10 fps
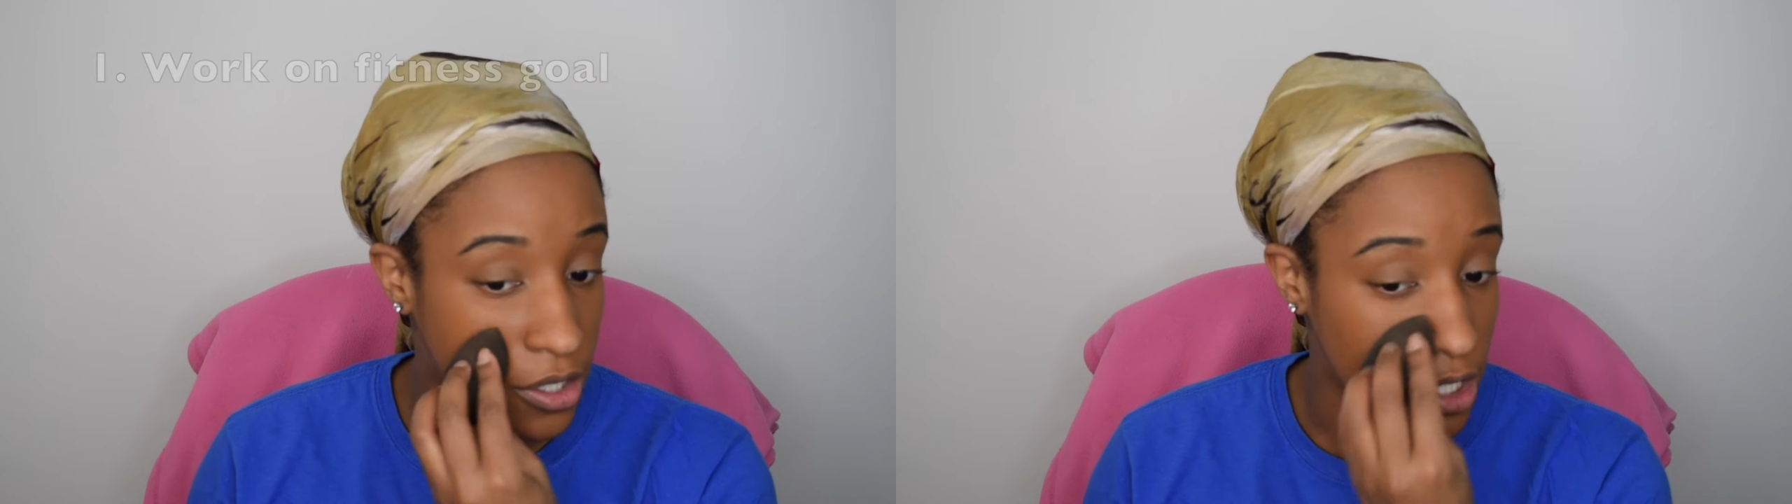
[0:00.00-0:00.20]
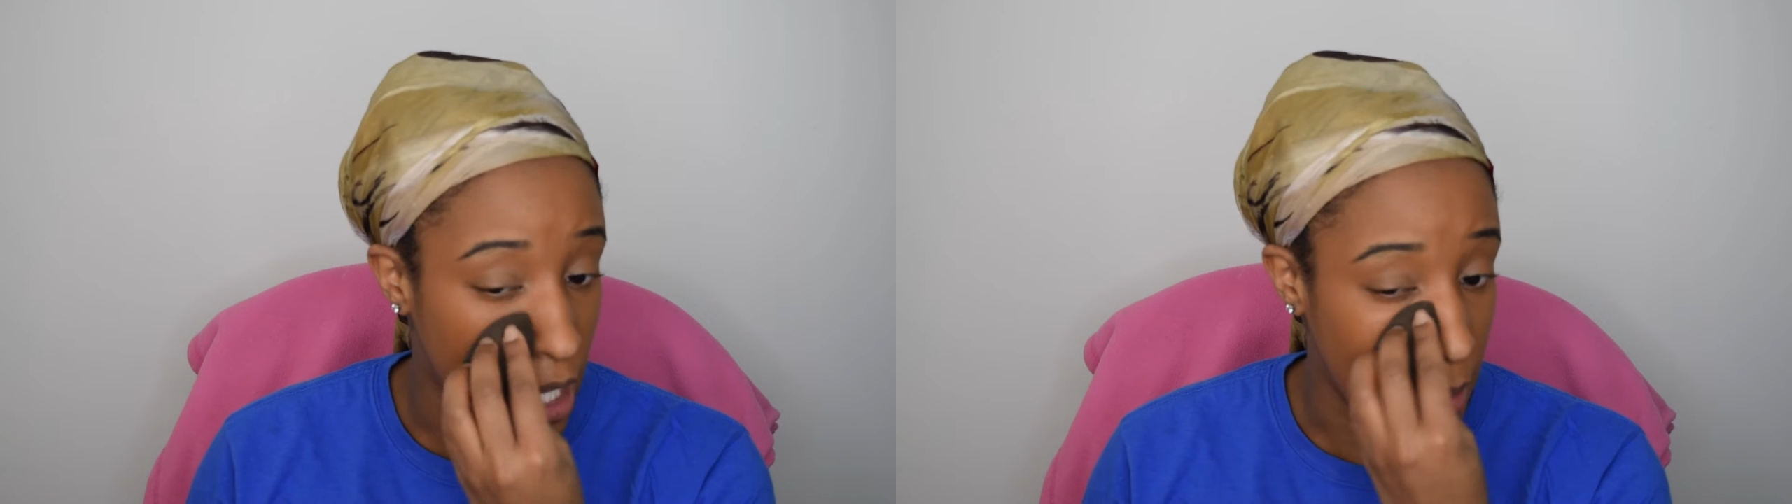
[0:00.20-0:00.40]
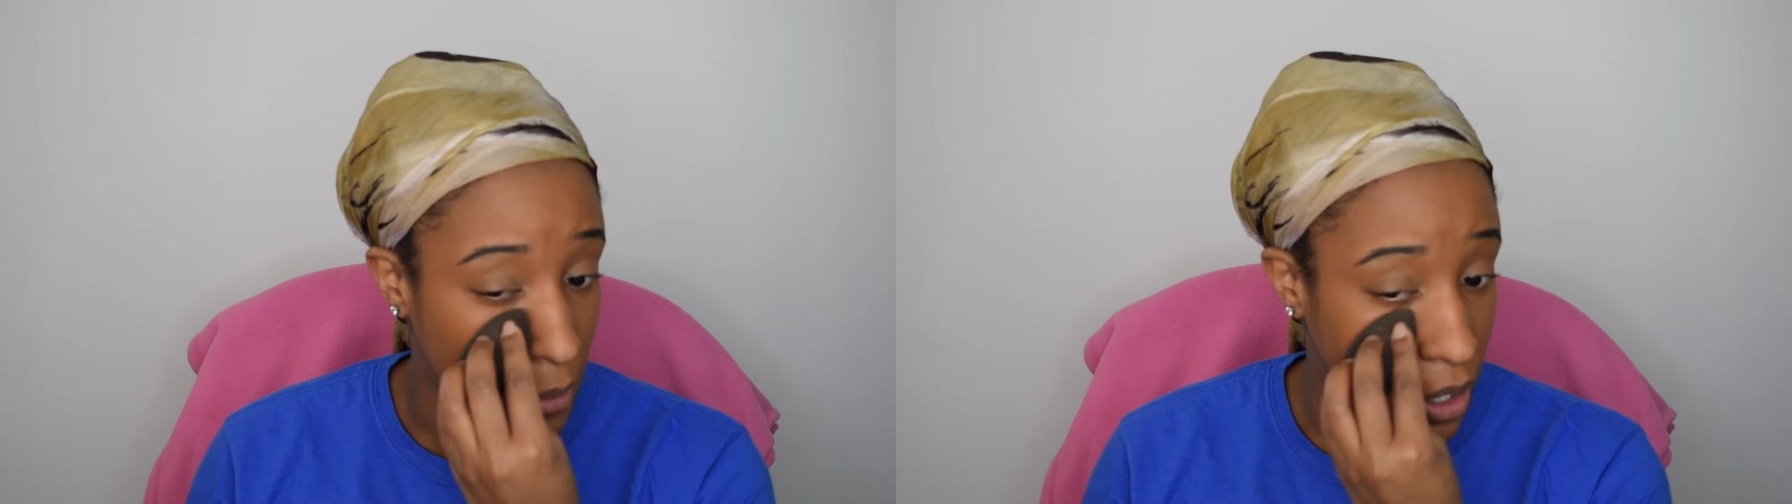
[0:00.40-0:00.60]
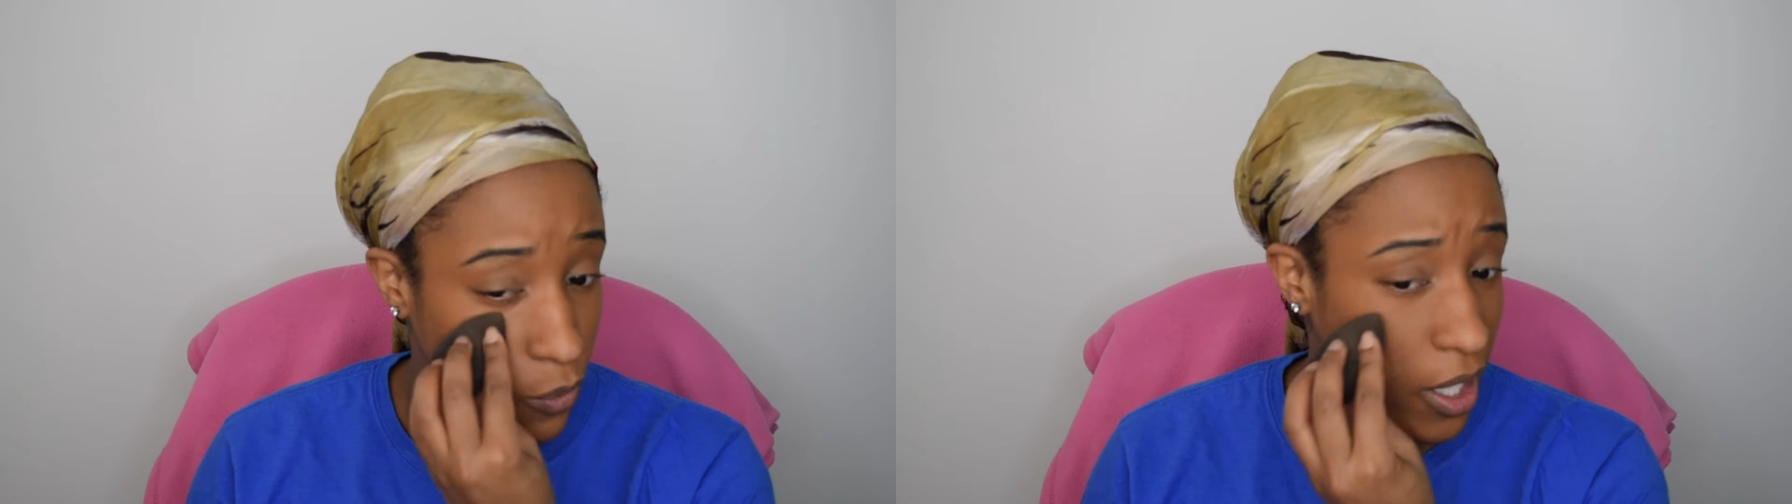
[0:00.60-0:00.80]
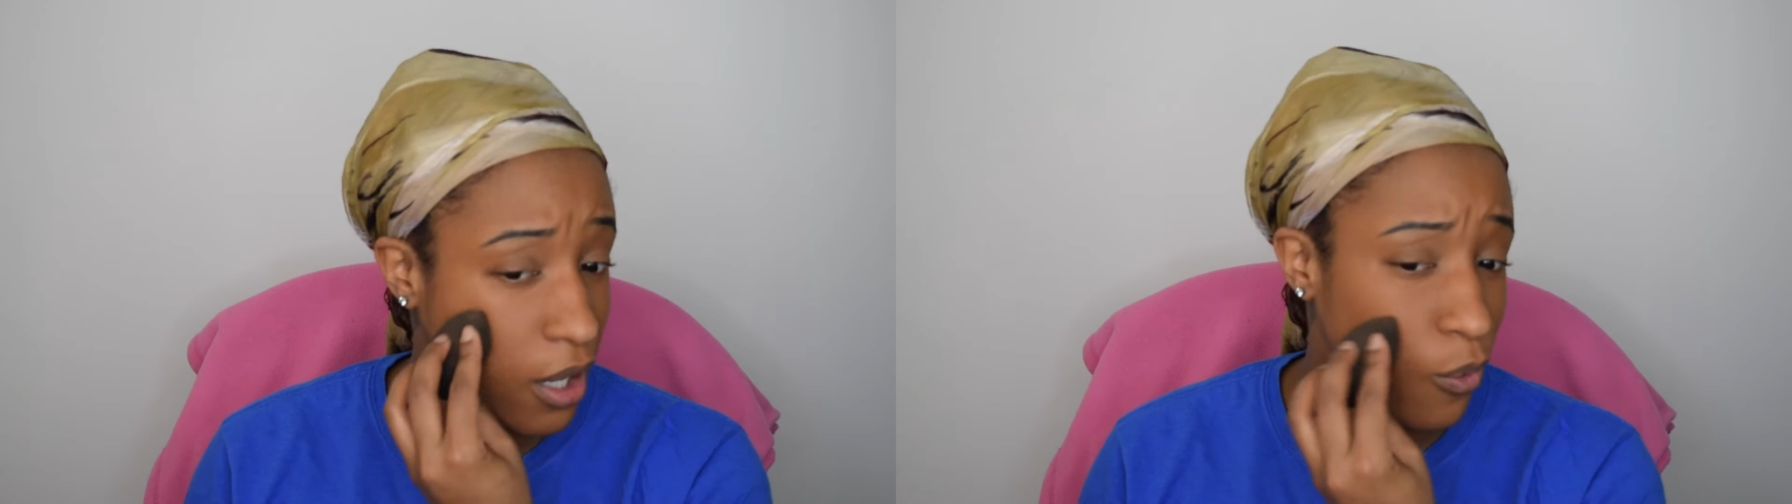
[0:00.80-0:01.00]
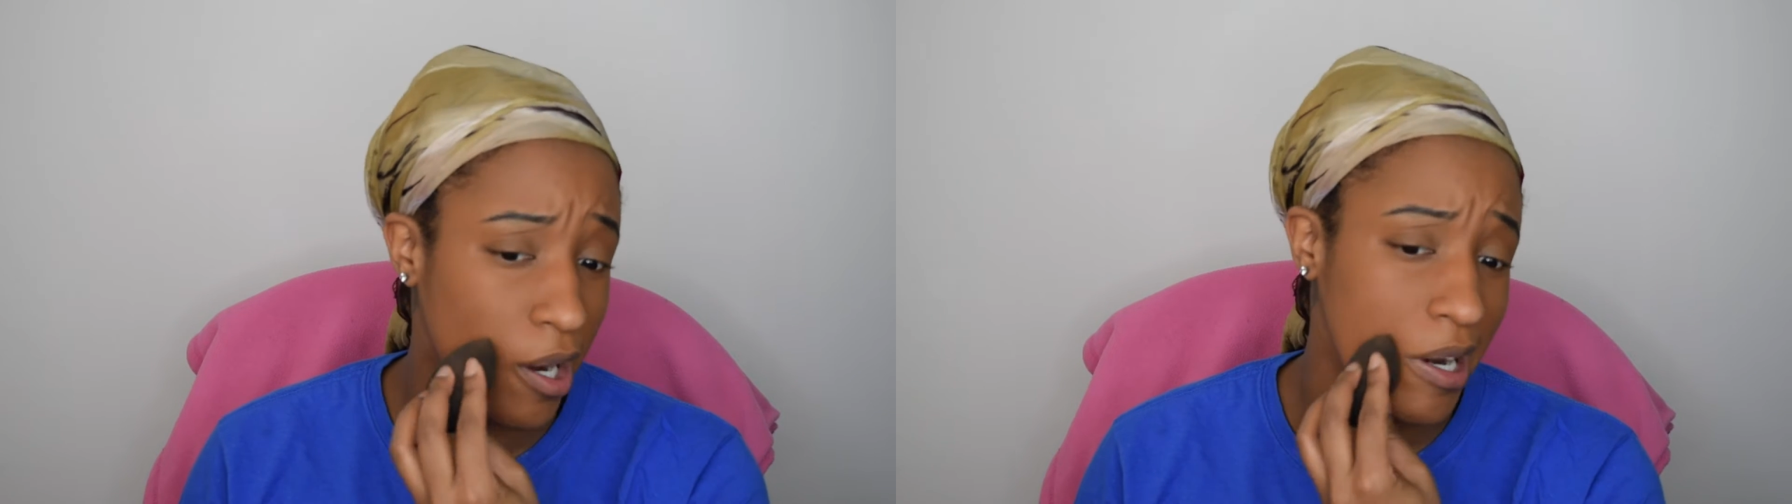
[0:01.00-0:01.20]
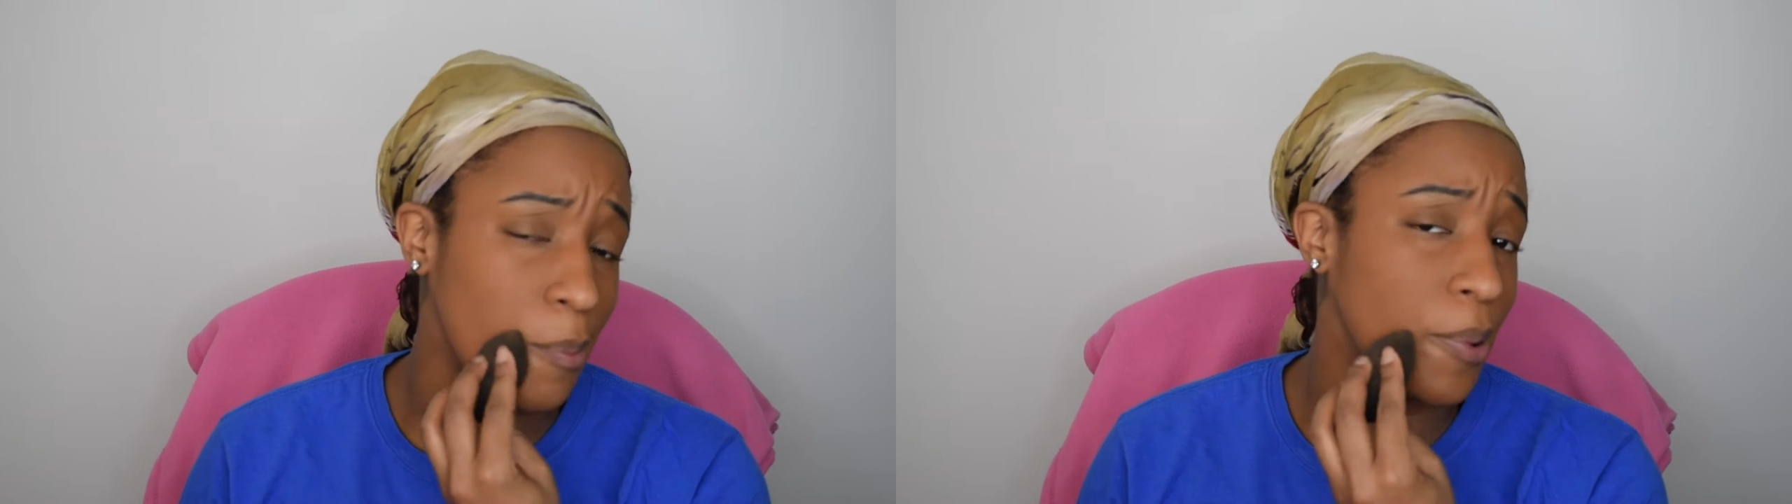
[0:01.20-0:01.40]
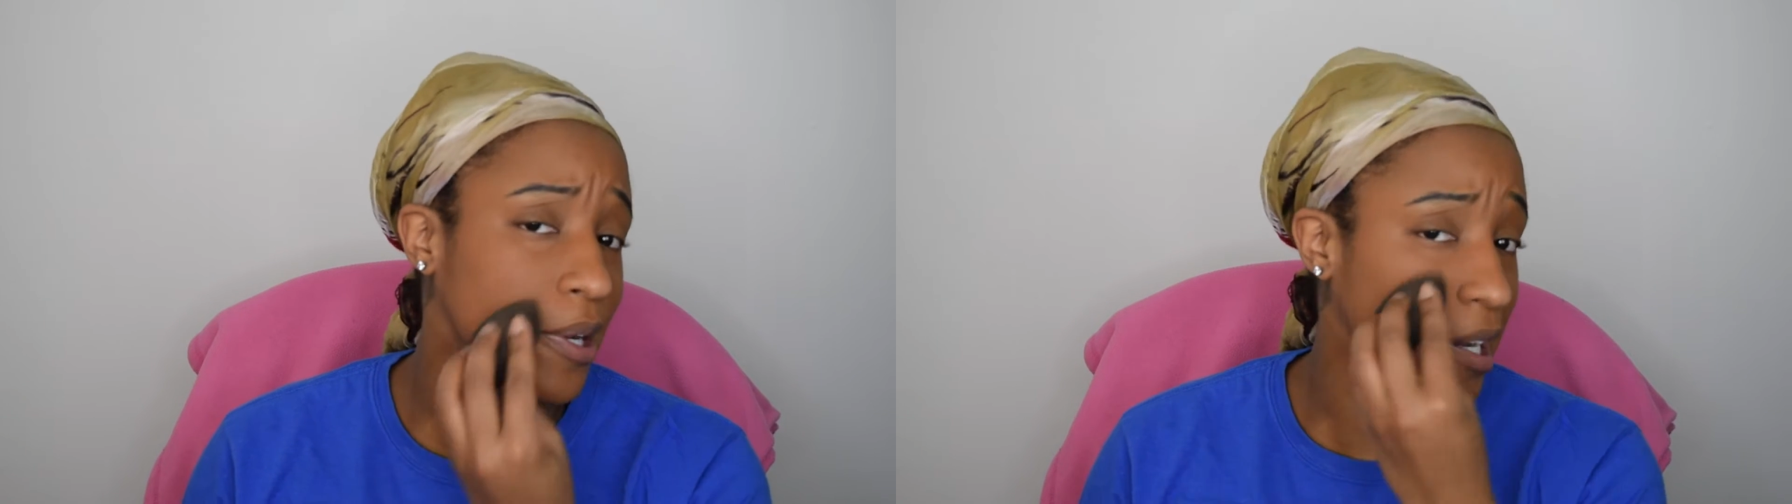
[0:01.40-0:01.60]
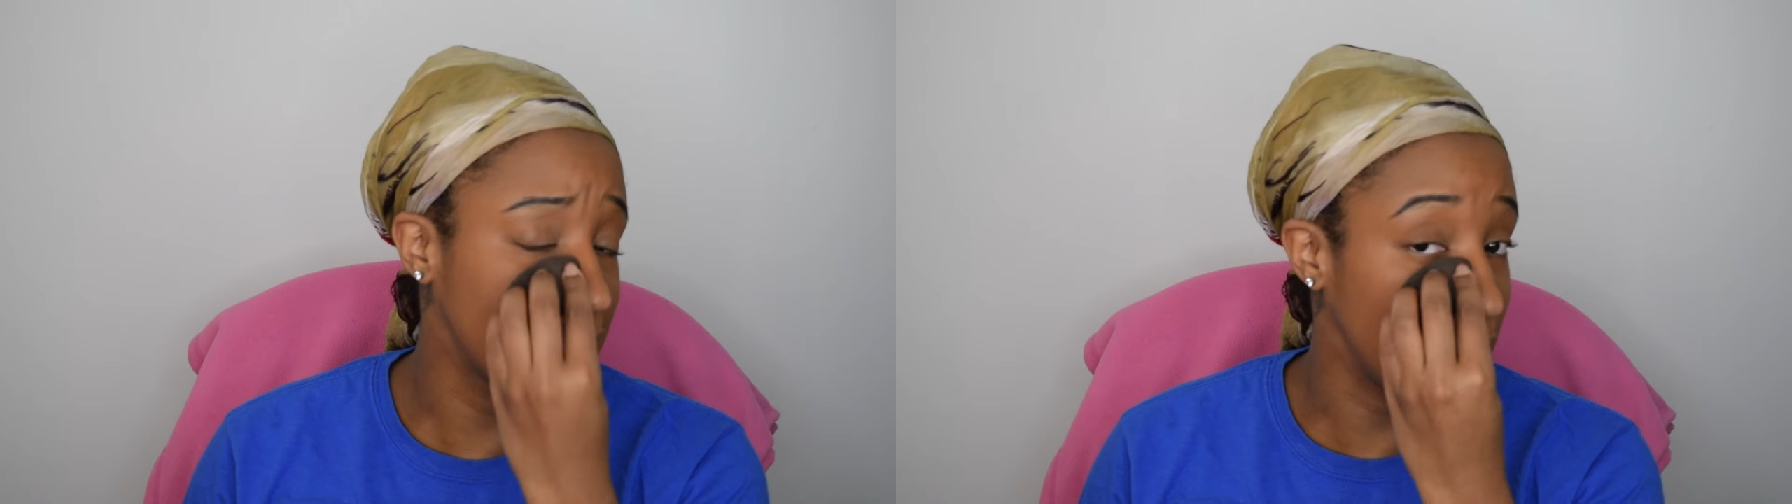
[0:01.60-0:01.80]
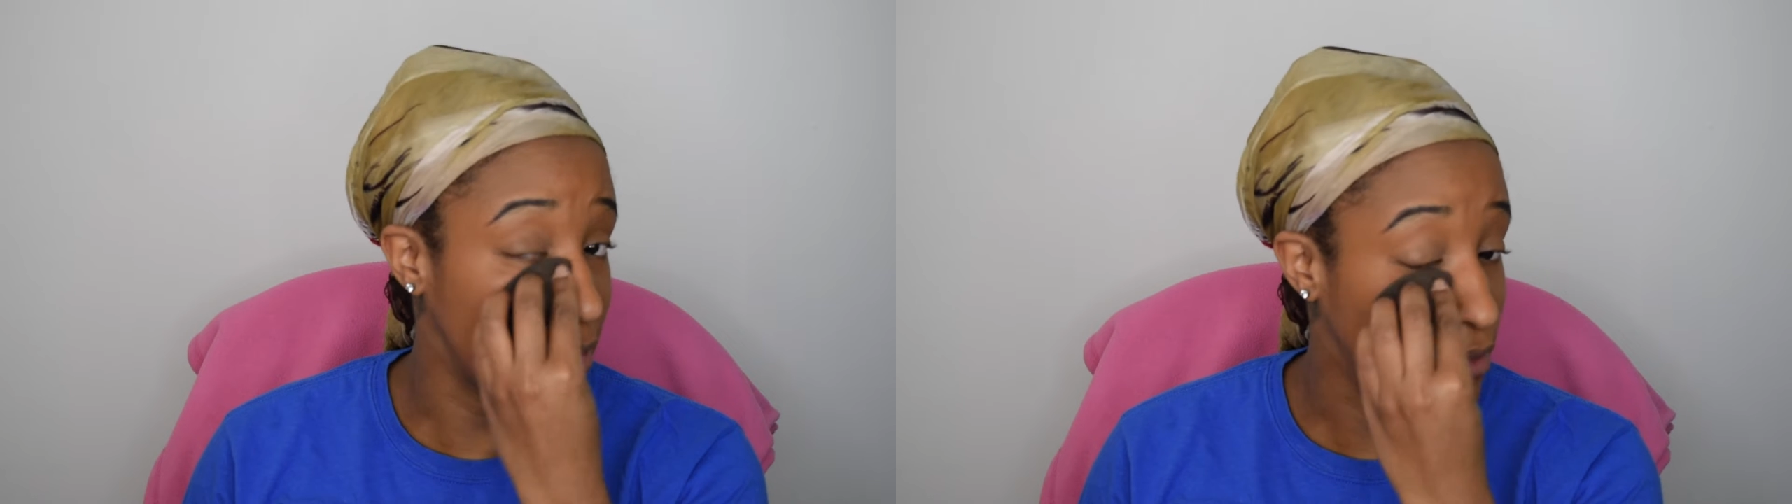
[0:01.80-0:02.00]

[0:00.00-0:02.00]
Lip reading: gym and we're not productive.